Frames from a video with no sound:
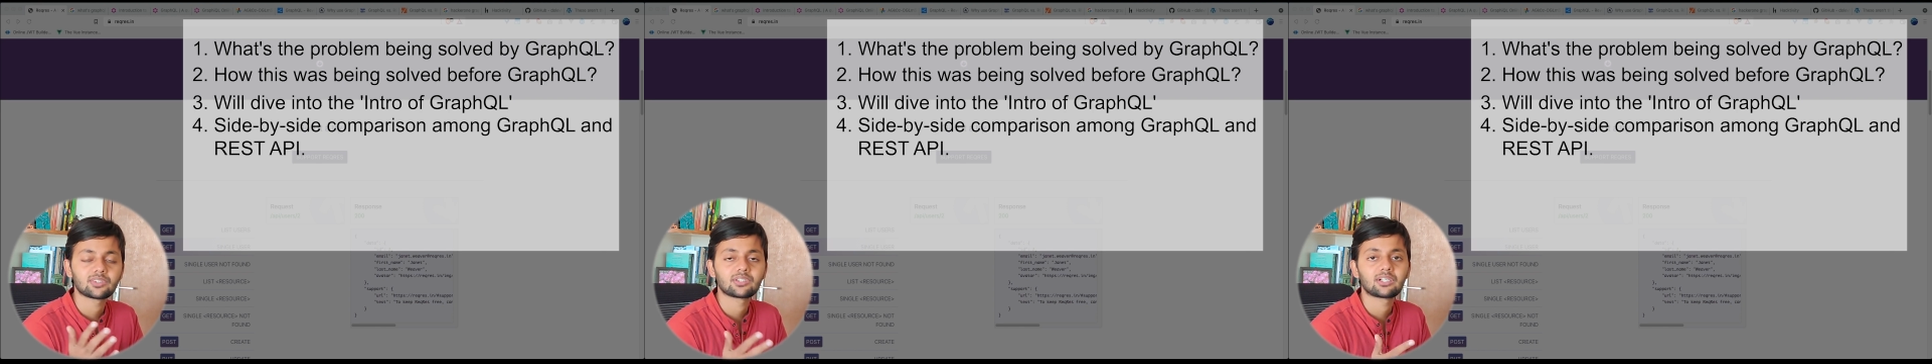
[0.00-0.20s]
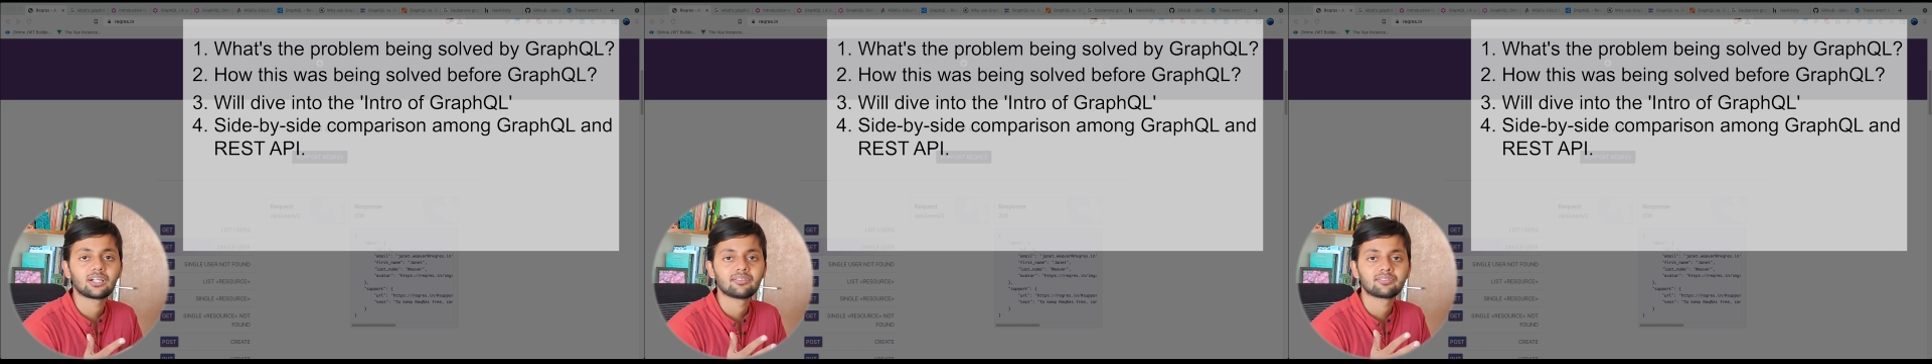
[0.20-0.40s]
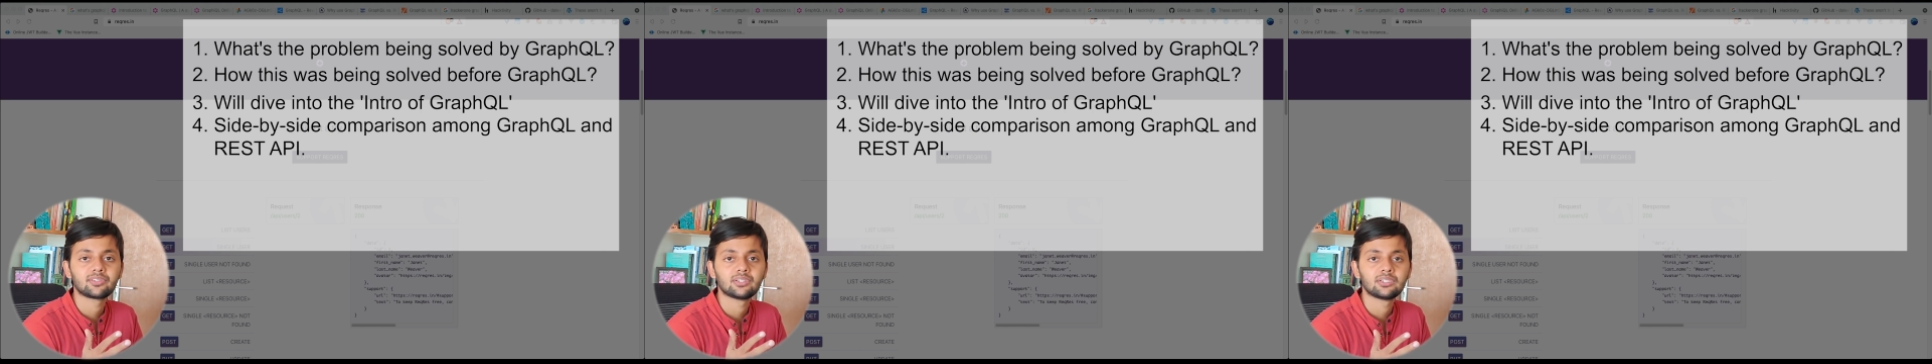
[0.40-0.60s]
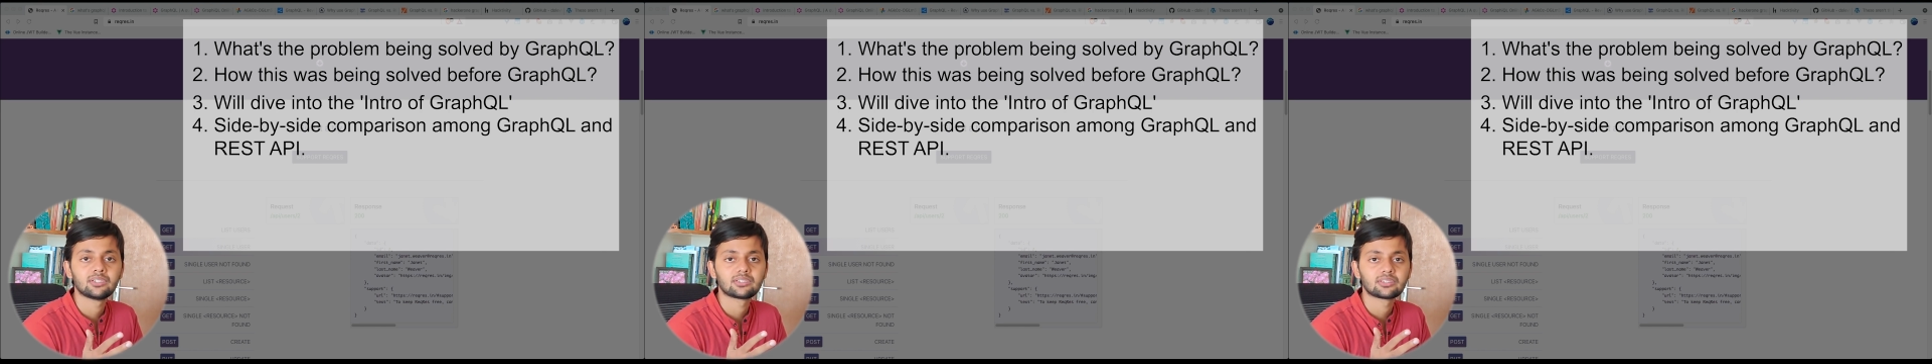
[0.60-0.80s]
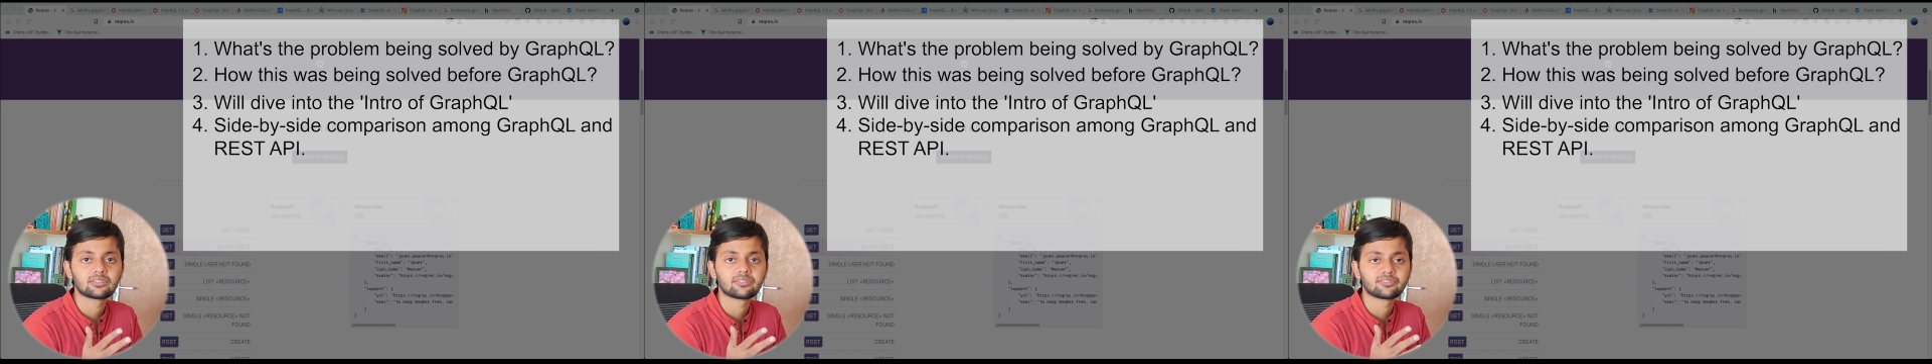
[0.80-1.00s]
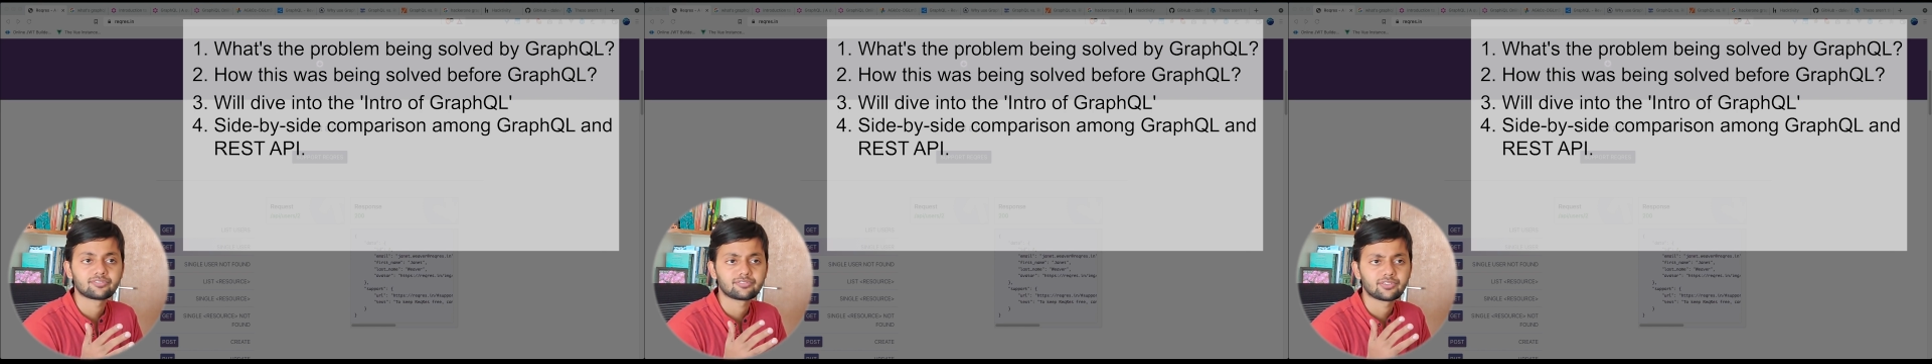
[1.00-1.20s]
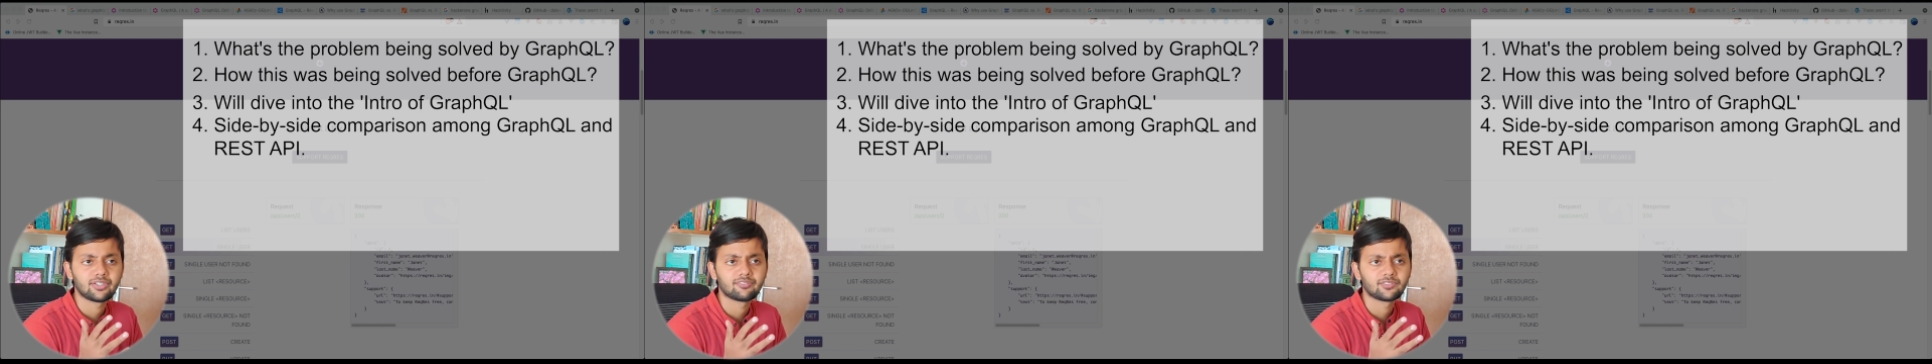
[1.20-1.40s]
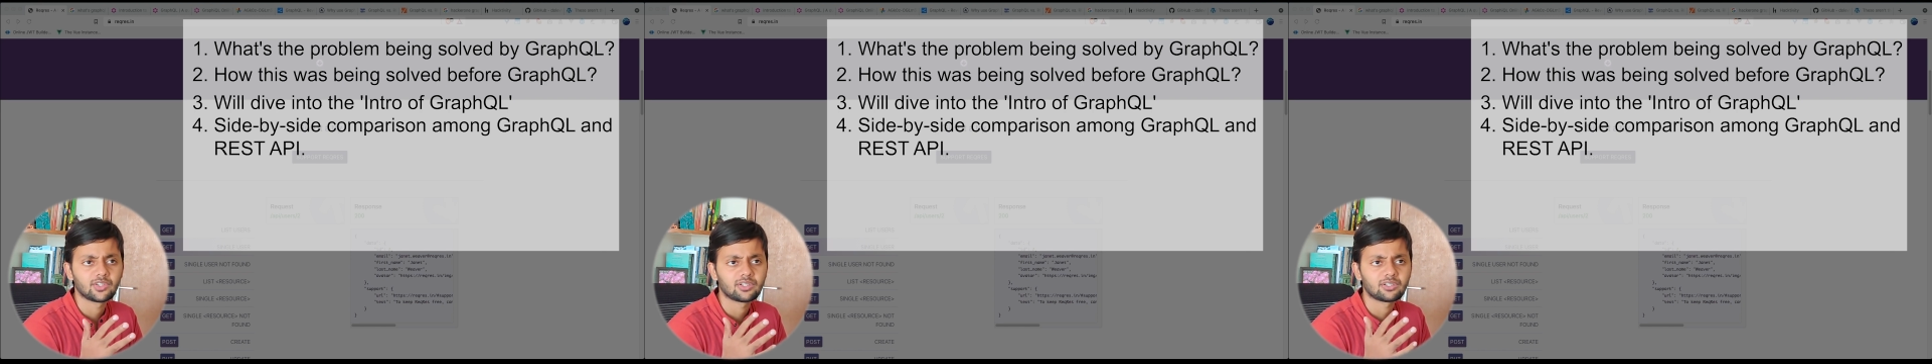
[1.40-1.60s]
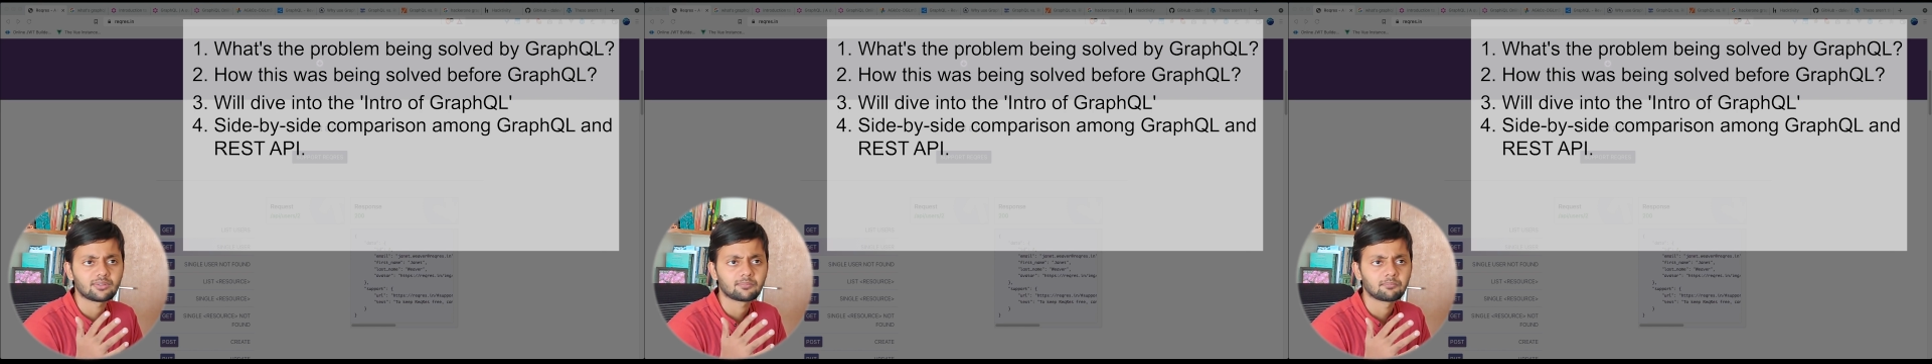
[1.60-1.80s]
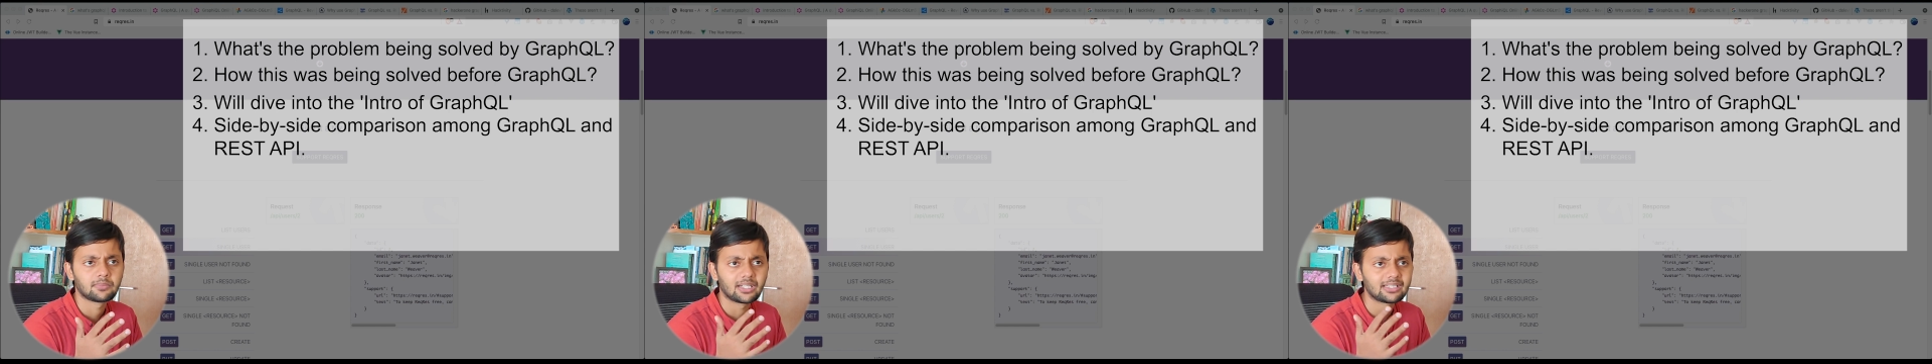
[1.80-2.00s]
what GraphQL is, if you have
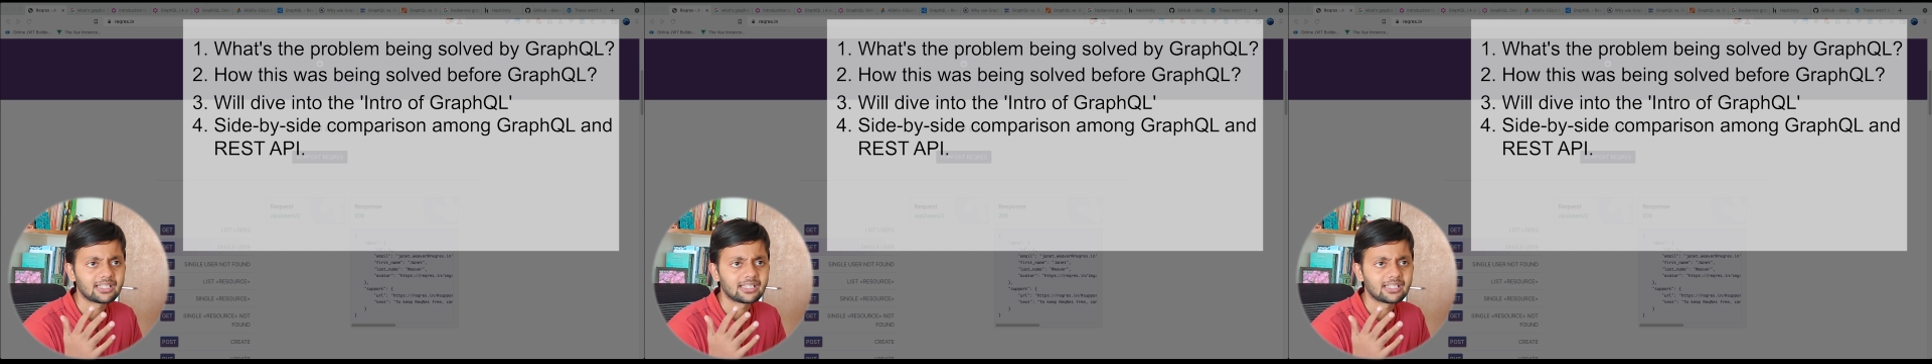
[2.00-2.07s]
not